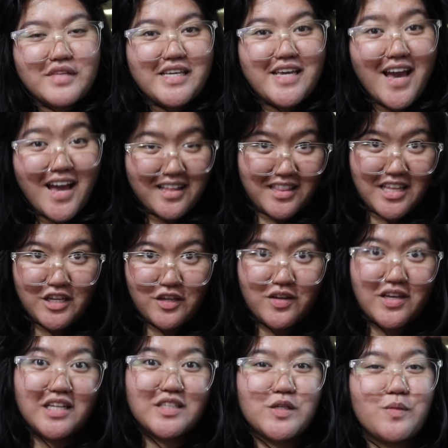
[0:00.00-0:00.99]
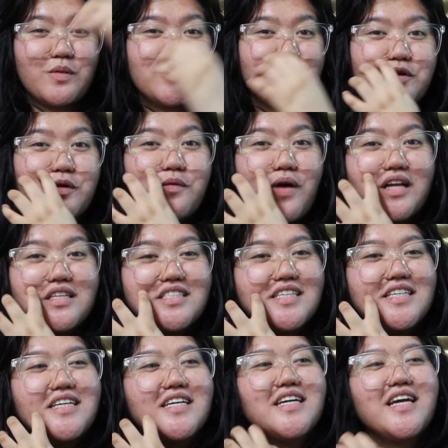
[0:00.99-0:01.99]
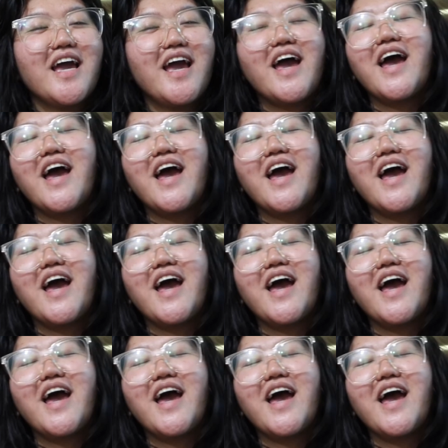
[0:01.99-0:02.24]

Yeah, thank you again so much for watching,